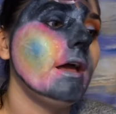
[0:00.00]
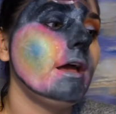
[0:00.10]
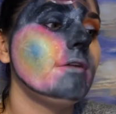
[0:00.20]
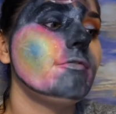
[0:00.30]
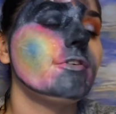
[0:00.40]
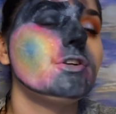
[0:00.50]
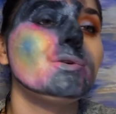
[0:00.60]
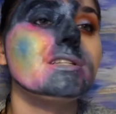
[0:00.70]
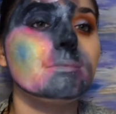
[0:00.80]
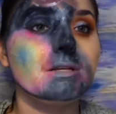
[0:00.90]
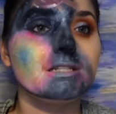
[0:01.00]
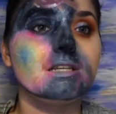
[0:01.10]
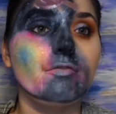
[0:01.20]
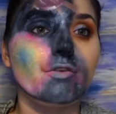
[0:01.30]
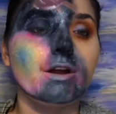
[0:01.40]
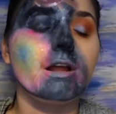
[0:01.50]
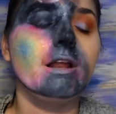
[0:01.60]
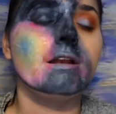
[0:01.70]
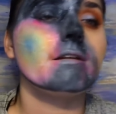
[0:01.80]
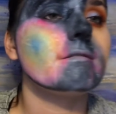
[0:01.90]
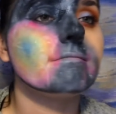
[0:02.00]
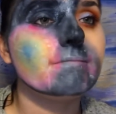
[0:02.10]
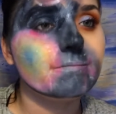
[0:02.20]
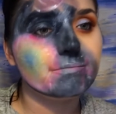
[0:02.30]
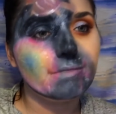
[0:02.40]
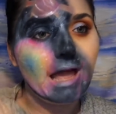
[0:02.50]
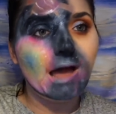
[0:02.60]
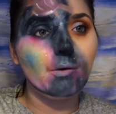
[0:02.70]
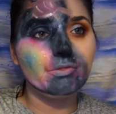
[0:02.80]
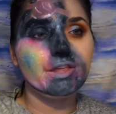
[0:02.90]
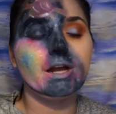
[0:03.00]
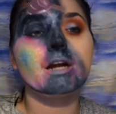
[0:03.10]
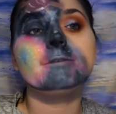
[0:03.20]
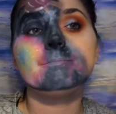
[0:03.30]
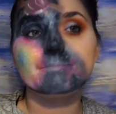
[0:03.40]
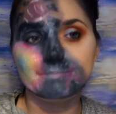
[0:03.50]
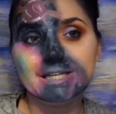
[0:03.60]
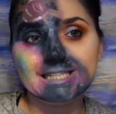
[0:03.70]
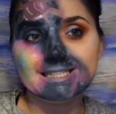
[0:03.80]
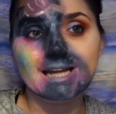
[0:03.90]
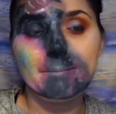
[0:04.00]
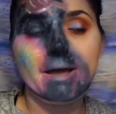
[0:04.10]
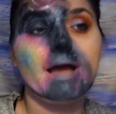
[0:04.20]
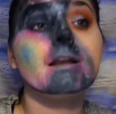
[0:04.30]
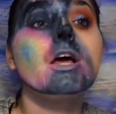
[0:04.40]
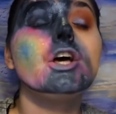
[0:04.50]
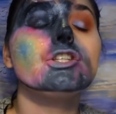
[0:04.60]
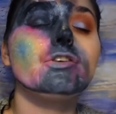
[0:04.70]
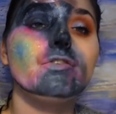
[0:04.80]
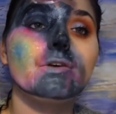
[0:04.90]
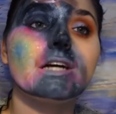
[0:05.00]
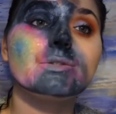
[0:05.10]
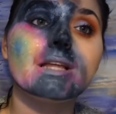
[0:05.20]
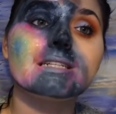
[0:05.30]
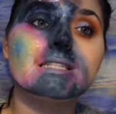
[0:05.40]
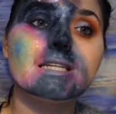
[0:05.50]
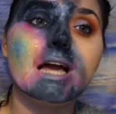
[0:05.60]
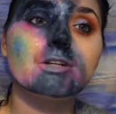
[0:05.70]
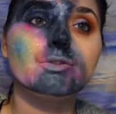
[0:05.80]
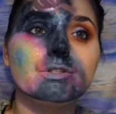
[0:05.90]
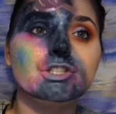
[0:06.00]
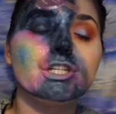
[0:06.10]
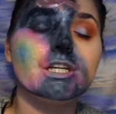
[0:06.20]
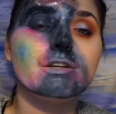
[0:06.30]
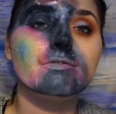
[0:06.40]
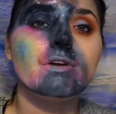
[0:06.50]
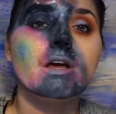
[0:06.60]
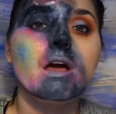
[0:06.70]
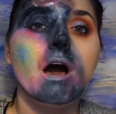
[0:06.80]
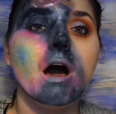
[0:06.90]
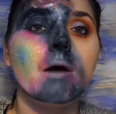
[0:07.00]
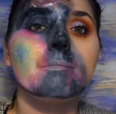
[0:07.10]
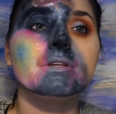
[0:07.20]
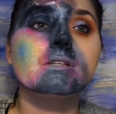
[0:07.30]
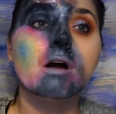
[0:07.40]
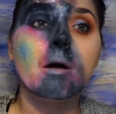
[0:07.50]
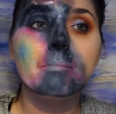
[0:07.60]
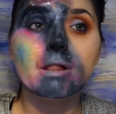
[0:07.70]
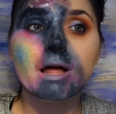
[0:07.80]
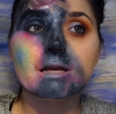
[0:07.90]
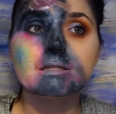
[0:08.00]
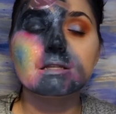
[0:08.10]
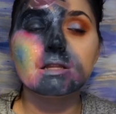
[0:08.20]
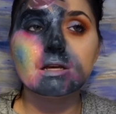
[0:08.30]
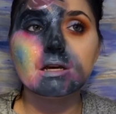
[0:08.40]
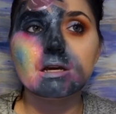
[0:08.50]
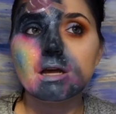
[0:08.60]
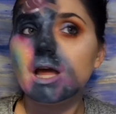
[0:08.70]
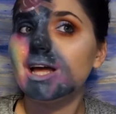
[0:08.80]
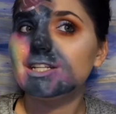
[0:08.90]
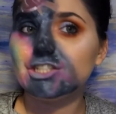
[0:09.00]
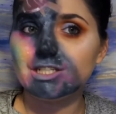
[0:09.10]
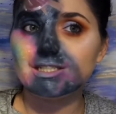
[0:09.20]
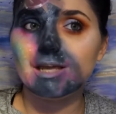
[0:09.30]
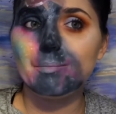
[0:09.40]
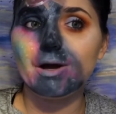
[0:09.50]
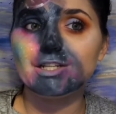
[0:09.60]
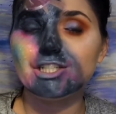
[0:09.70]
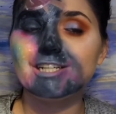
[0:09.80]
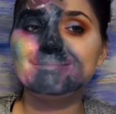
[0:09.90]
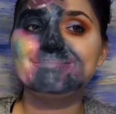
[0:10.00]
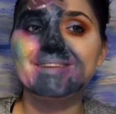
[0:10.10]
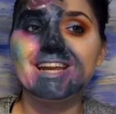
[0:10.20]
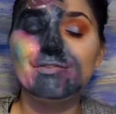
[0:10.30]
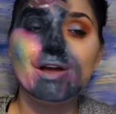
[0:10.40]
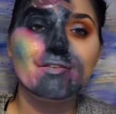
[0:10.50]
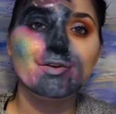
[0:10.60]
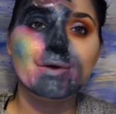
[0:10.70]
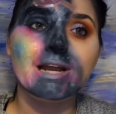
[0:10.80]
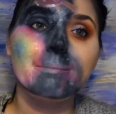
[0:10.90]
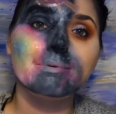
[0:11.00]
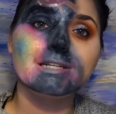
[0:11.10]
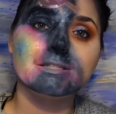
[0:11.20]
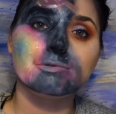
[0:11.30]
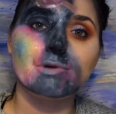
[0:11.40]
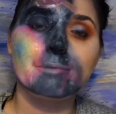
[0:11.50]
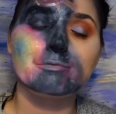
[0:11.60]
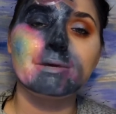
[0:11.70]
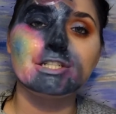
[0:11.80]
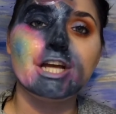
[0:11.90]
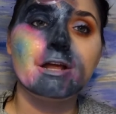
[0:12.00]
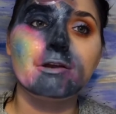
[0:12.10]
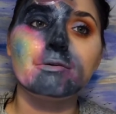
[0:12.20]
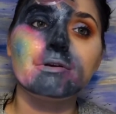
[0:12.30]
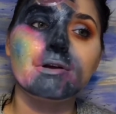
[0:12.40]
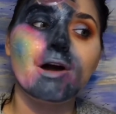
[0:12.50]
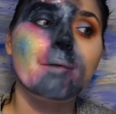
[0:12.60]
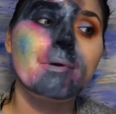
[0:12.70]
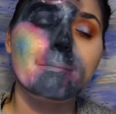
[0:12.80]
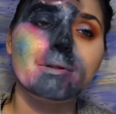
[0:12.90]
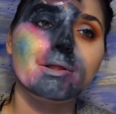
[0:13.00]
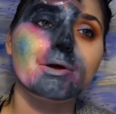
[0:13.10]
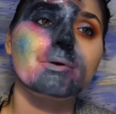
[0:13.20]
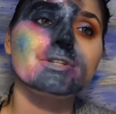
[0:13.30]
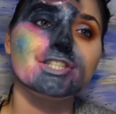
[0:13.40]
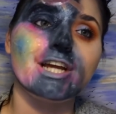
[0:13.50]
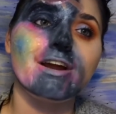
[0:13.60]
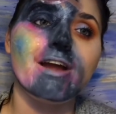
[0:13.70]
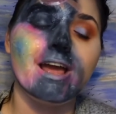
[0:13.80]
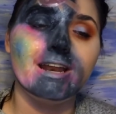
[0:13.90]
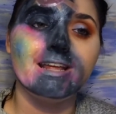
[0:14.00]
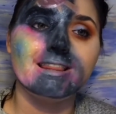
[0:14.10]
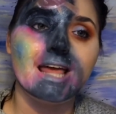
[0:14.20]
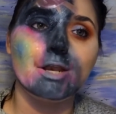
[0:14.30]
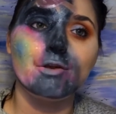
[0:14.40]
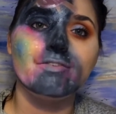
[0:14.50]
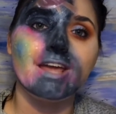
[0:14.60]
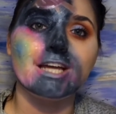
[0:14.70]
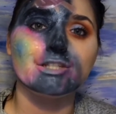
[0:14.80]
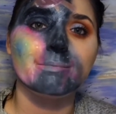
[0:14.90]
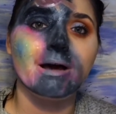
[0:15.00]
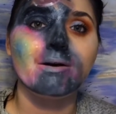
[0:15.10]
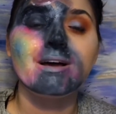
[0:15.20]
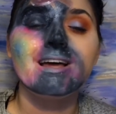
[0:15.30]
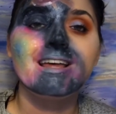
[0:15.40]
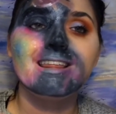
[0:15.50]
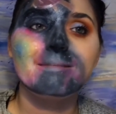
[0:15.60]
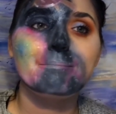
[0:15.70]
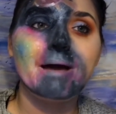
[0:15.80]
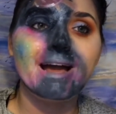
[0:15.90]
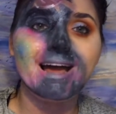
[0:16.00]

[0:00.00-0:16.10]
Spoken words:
And for doing something different and out there, it's not bad. So if you guys would like to see how achieve this complex look, just keep watching. And if you haven't already, please subscribe to my channel, comment below, share, and hit that notification bell. Bye